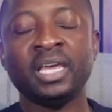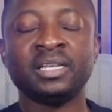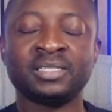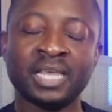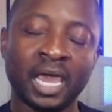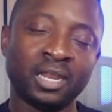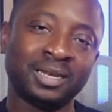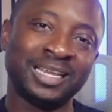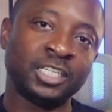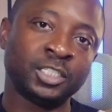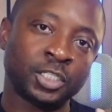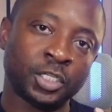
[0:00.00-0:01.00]
It's an
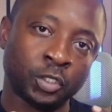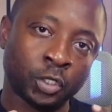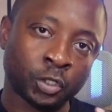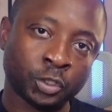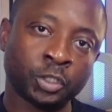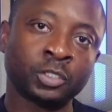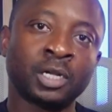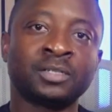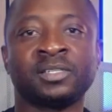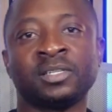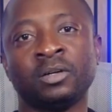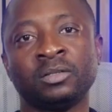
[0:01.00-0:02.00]
international
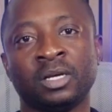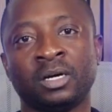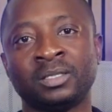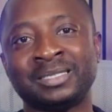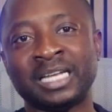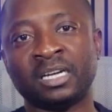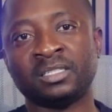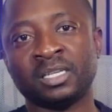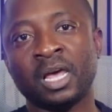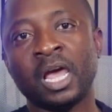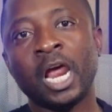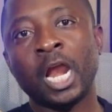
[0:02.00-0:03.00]
standard that
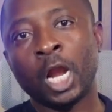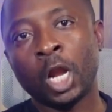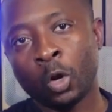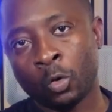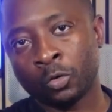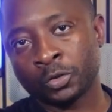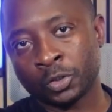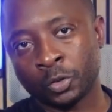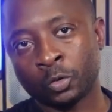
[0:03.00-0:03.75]
allows